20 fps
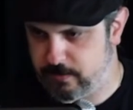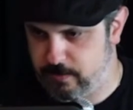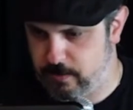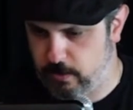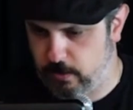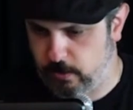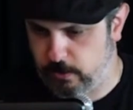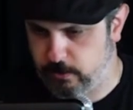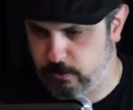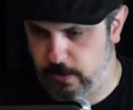the
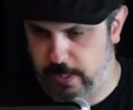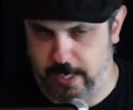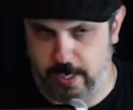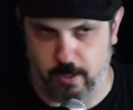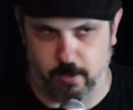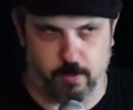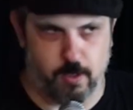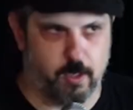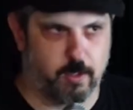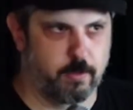Ultra
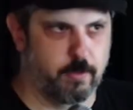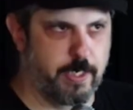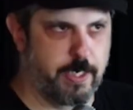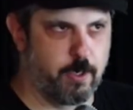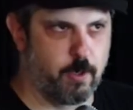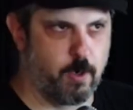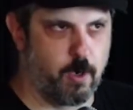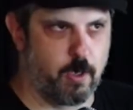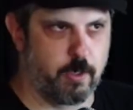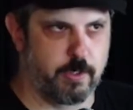Analog layer
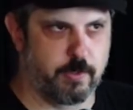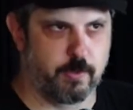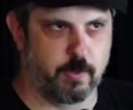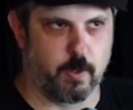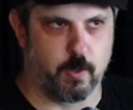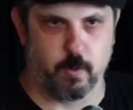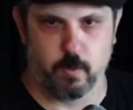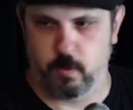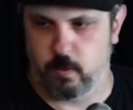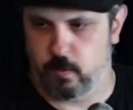on its own.